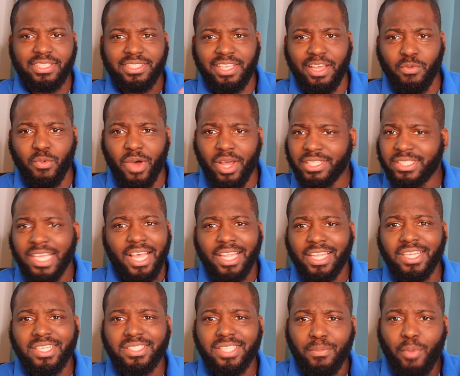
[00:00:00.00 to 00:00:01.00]
someone's
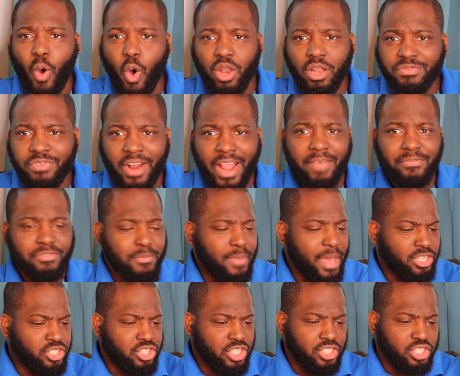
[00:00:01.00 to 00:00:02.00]
looked up all of her
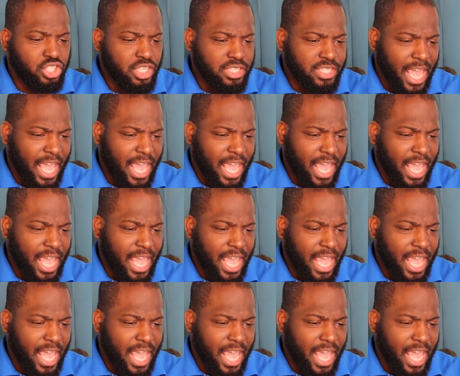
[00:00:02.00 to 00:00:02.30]
information. She's